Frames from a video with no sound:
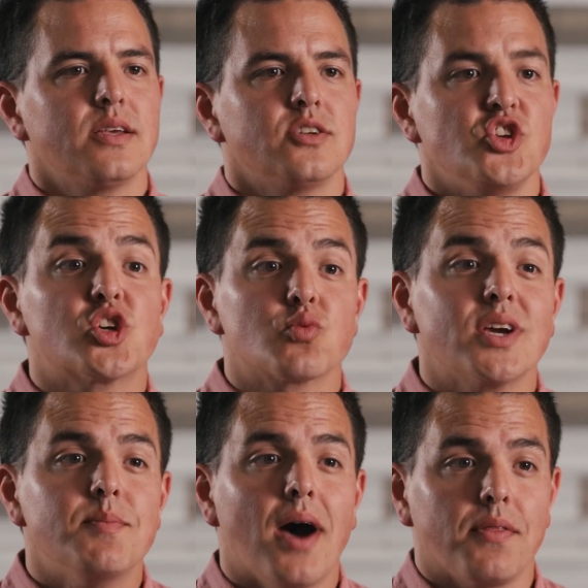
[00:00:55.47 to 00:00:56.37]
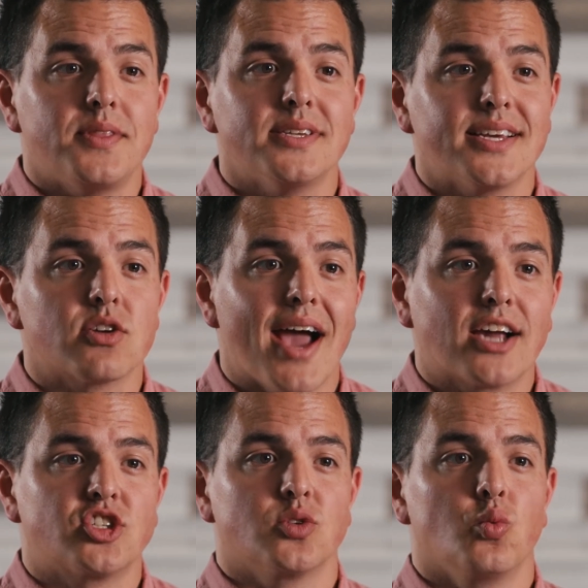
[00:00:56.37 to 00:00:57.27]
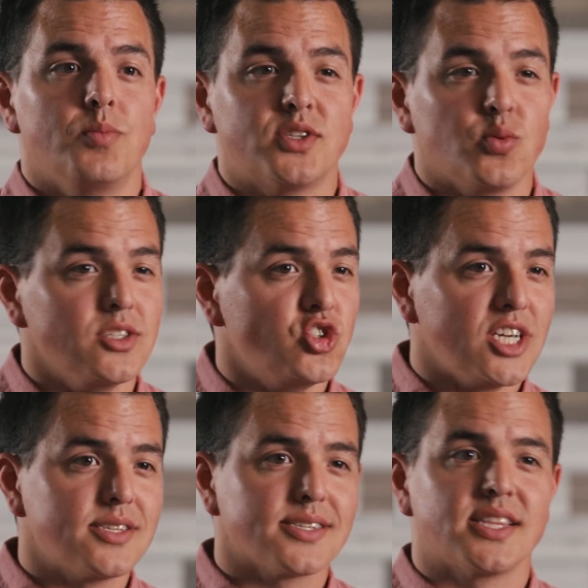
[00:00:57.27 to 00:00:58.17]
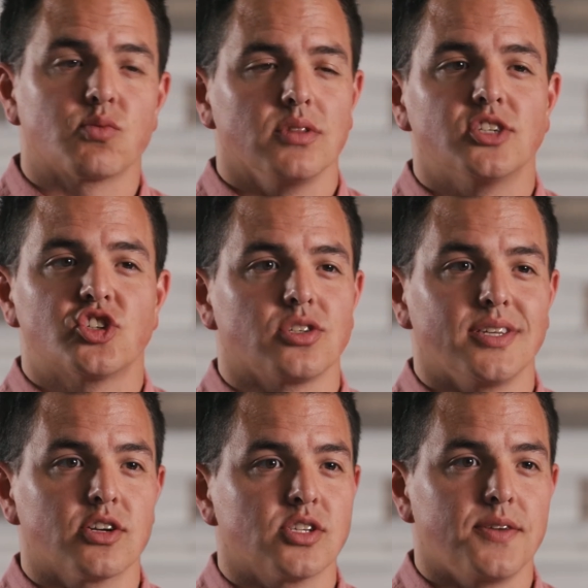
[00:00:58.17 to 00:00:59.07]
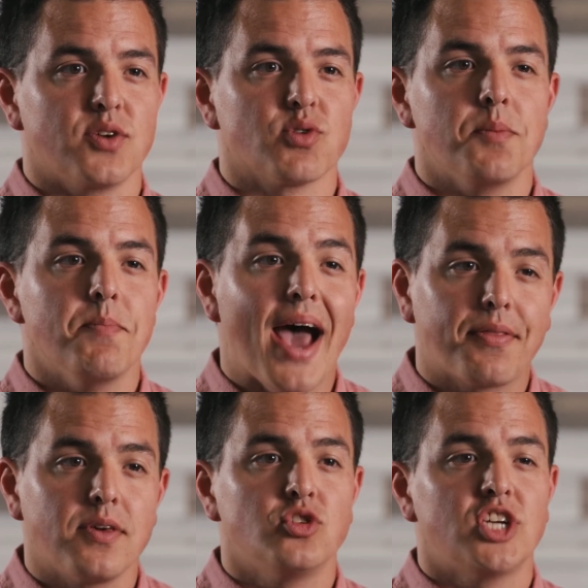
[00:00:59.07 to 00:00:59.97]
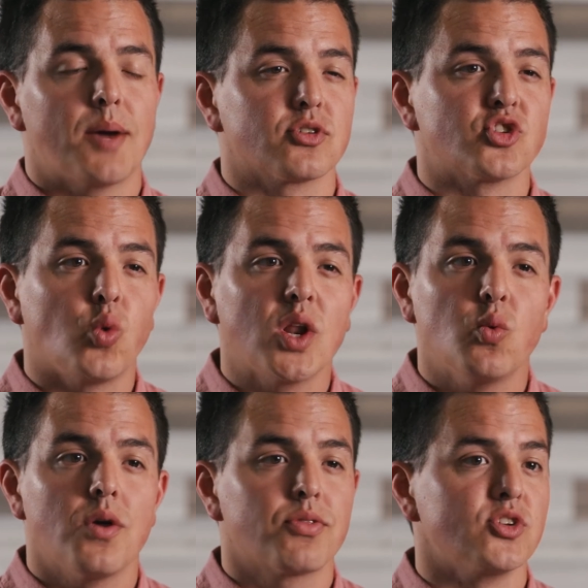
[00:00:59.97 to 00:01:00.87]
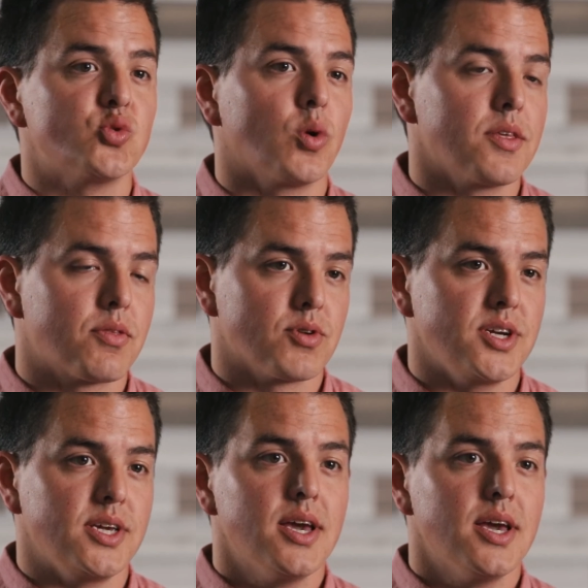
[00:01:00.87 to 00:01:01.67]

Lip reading: You can read about this interaction between Jesus and the religious leaders if you read Matthew chapters 21 through 23.